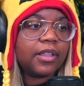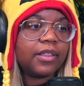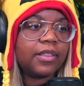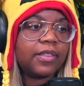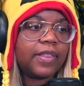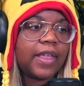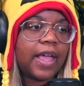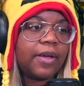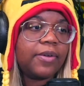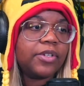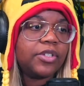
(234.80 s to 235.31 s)

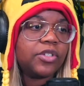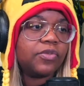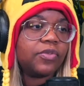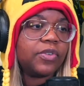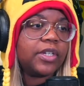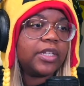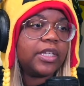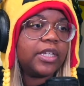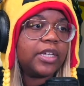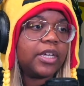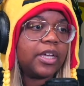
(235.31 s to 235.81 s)
That was
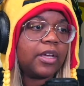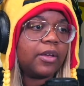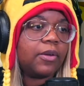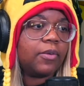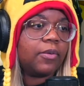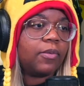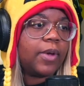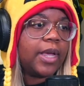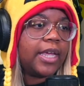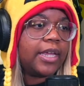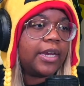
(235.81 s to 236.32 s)
really good.
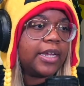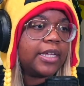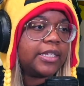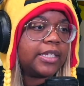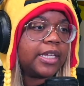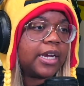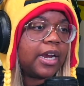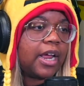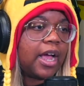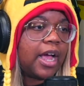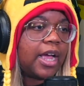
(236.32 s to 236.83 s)
Wait,
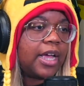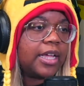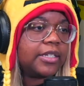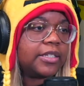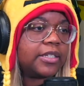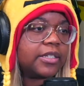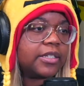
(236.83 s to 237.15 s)
is it hot?